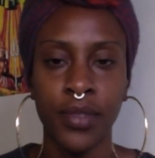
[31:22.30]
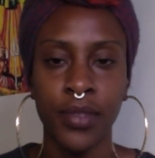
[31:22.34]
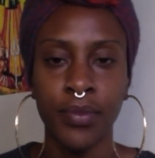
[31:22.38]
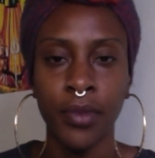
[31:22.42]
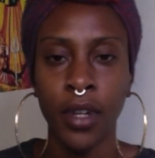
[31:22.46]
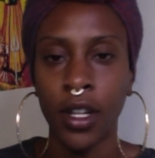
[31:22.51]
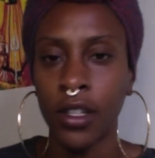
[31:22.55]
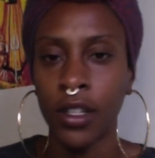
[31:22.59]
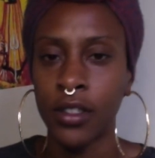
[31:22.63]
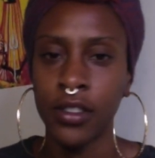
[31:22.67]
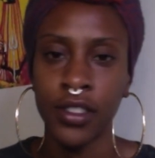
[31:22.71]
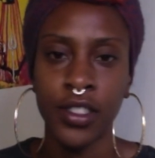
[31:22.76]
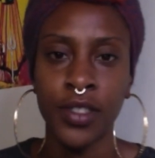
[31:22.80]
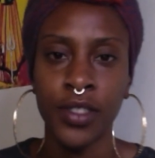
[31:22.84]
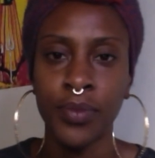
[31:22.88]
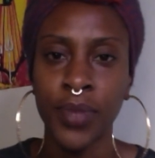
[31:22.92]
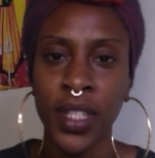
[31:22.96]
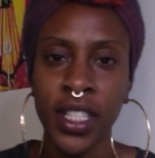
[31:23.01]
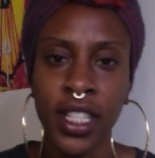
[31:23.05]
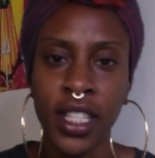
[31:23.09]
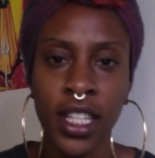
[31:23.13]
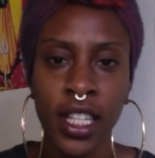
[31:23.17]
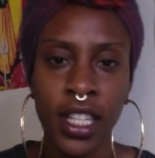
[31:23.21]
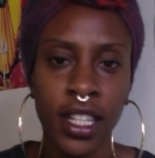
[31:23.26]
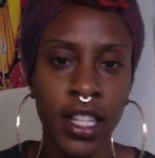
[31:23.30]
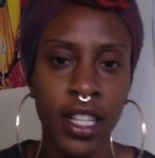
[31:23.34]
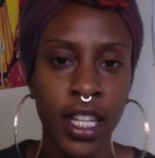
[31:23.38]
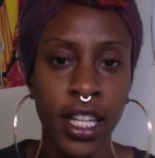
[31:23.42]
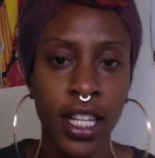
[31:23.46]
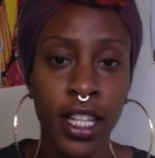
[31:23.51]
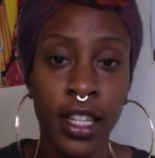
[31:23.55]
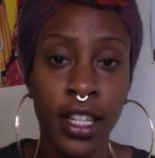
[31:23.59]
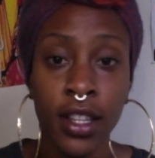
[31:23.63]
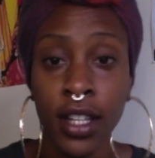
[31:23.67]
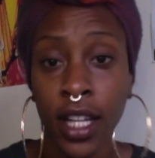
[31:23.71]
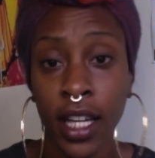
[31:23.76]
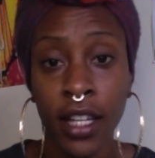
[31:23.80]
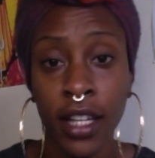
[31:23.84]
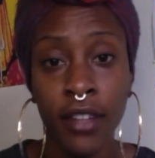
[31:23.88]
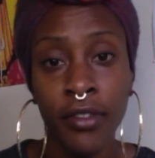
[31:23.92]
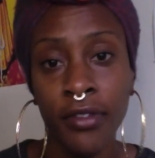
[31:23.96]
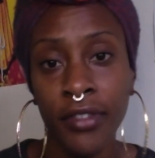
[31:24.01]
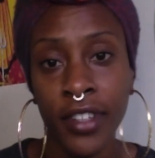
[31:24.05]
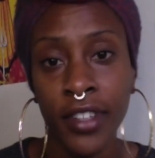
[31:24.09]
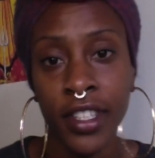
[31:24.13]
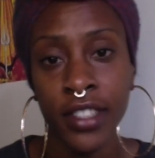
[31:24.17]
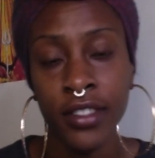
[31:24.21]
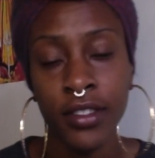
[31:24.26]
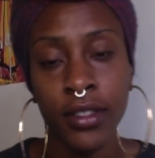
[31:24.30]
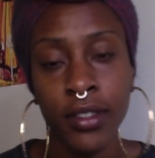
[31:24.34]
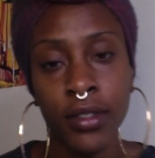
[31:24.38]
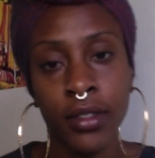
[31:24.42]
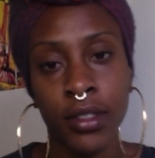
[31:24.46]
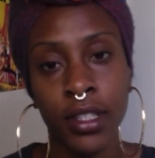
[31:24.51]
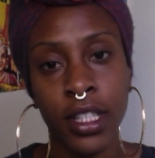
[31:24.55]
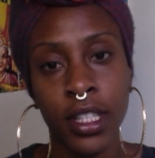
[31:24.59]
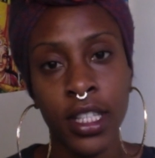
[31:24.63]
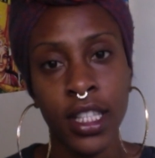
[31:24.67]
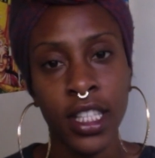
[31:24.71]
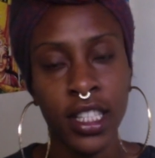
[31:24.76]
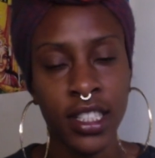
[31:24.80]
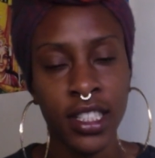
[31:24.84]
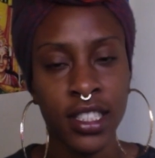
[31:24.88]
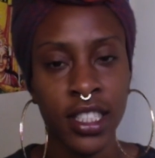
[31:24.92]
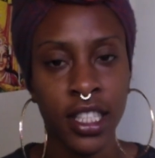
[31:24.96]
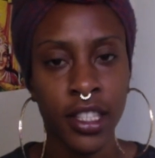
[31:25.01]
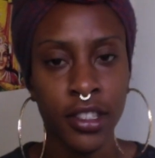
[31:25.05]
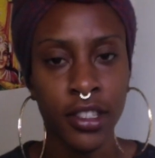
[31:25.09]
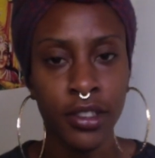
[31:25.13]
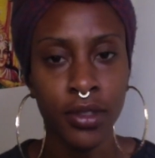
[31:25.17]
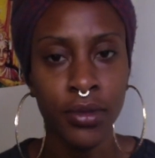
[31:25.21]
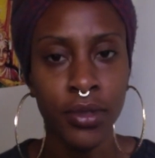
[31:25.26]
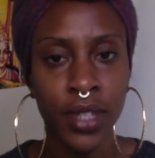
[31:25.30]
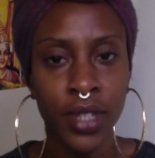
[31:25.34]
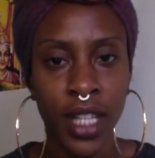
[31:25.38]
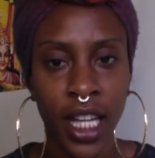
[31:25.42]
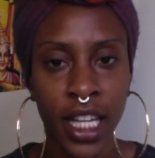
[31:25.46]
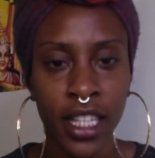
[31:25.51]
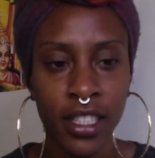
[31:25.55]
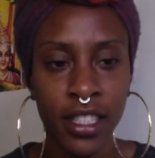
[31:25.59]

aren't speaking like life into the things that you would like